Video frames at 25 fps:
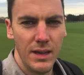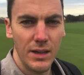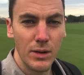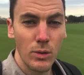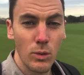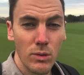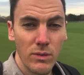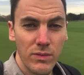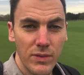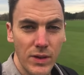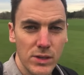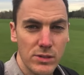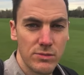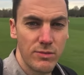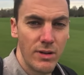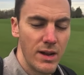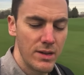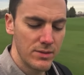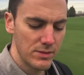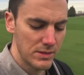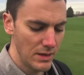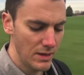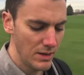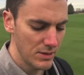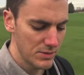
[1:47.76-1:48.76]
In all of those
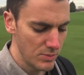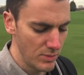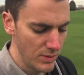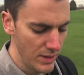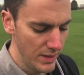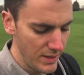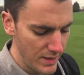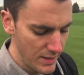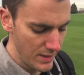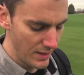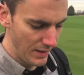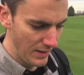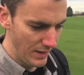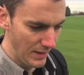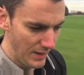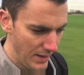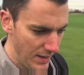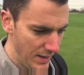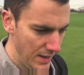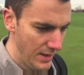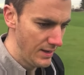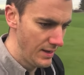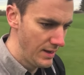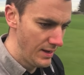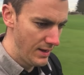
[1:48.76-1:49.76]
rounds last week,
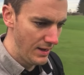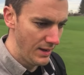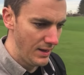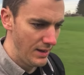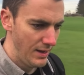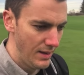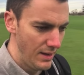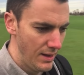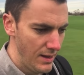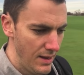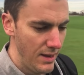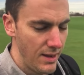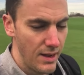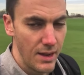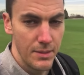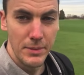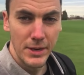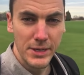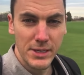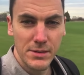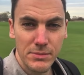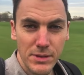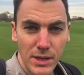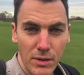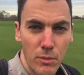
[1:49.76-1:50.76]
I
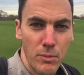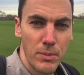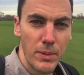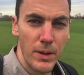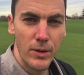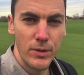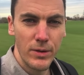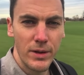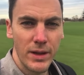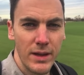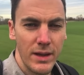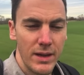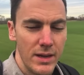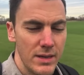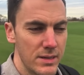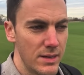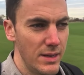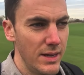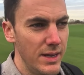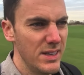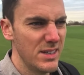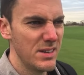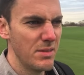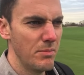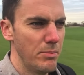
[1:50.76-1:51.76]
made some double bogeys,
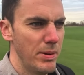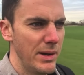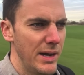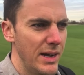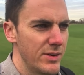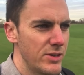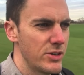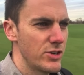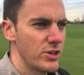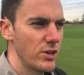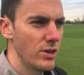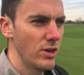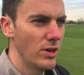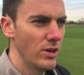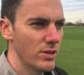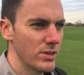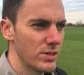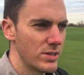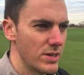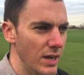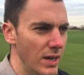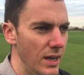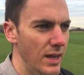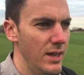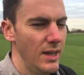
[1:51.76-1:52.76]
I hit some bad
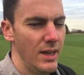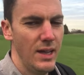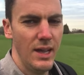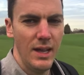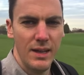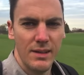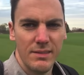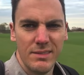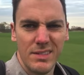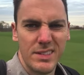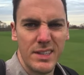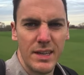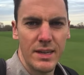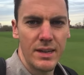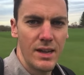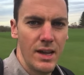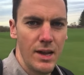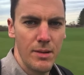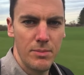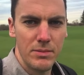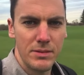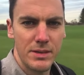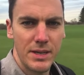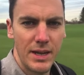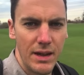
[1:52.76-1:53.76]
shots, I didn't
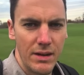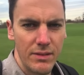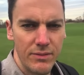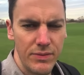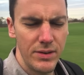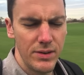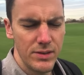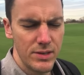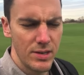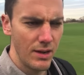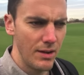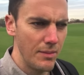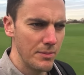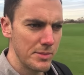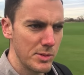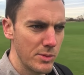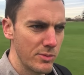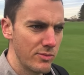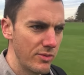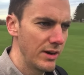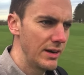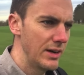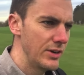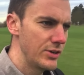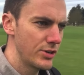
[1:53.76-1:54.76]
get up and down a few times
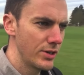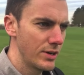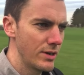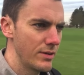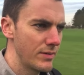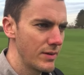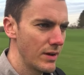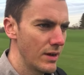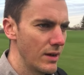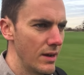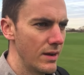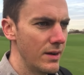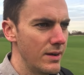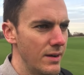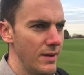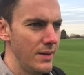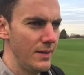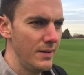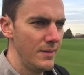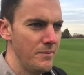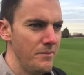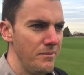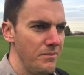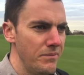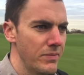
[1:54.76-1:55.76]
and I really should have done.
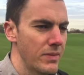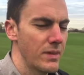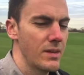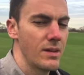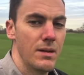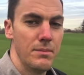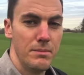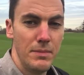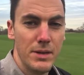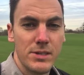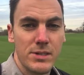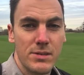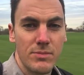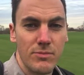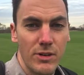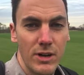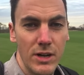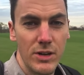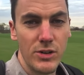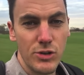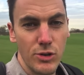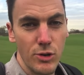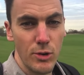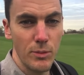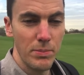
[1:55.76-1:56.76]
I missed some
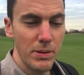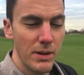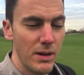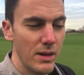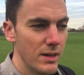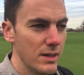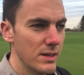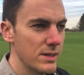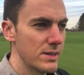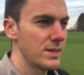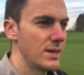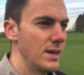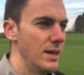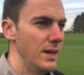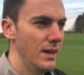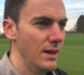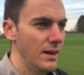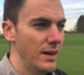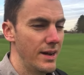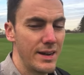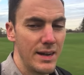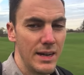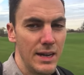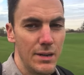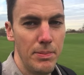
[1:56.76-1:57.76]
really short putts,
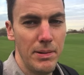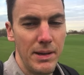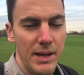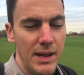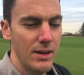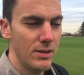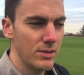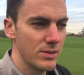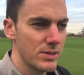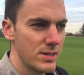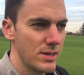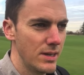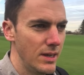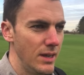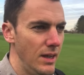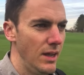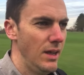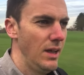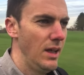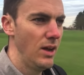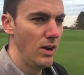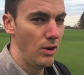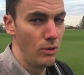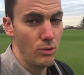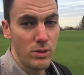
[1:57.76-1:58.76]
I had lip outs,
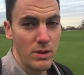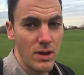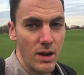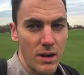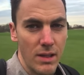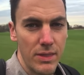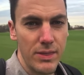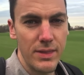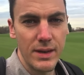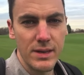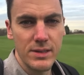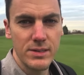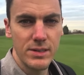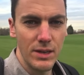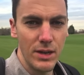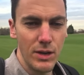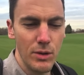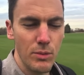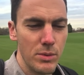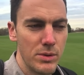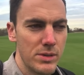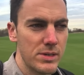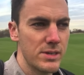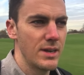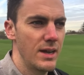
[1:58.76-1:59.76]
all the kind of things that
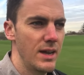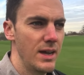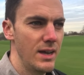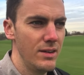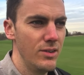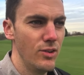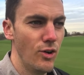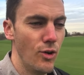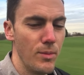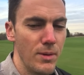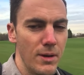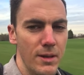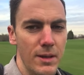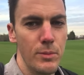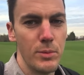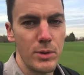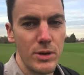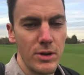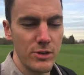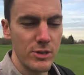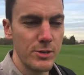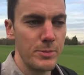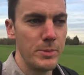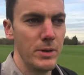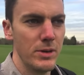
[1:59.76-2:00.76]
you would say normally
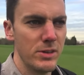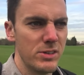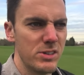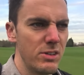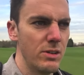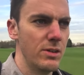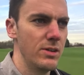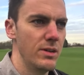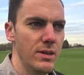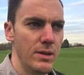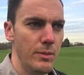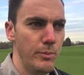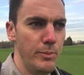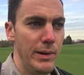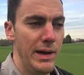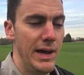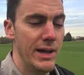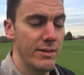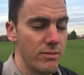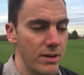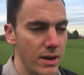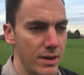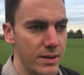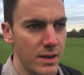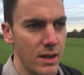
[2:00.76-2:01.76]
would contribute to a
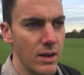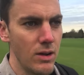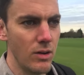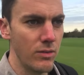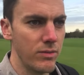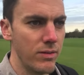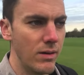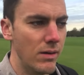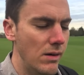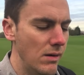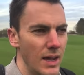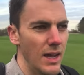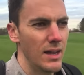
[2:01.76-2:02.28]
bad round of golf.